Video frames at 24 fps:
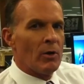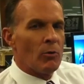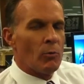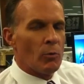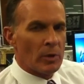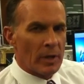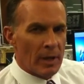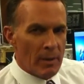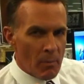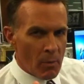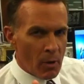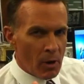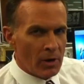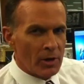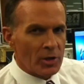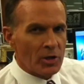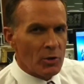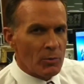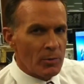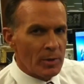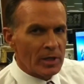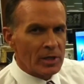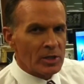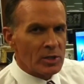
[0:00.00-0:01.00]
We'll let Mark
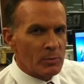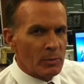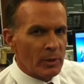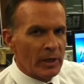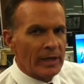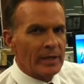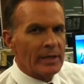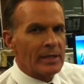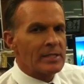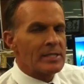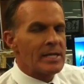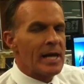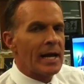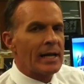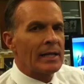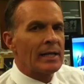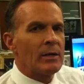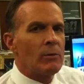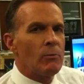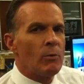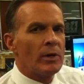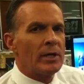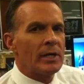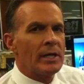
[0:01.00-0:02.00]
Cuban explain
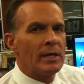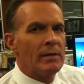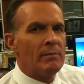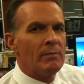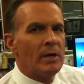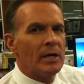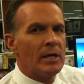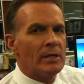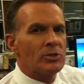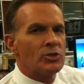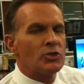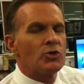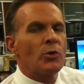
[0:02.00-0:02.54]
exactly what he means.